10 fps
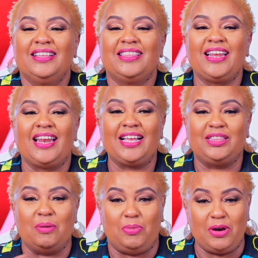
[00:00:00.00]
Then I like
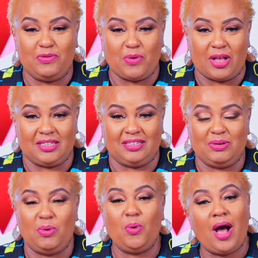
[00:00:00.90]
the brave ones
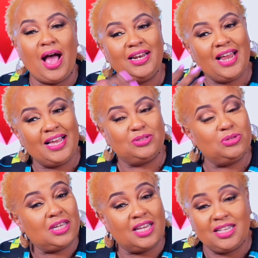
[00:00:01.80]
who are nice. You
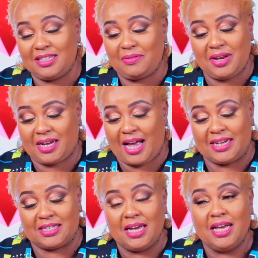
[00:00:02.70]
see, Kenyans are very kind.